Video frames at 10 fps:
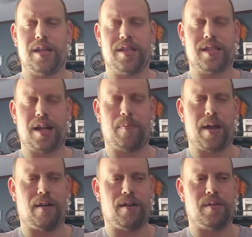It's not a
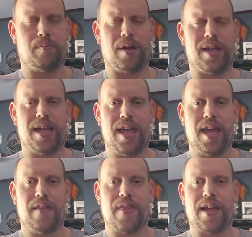parrot, but
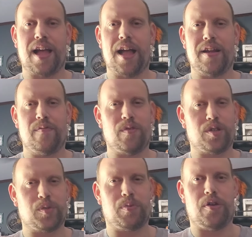they kind of are
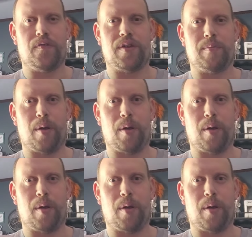spoofing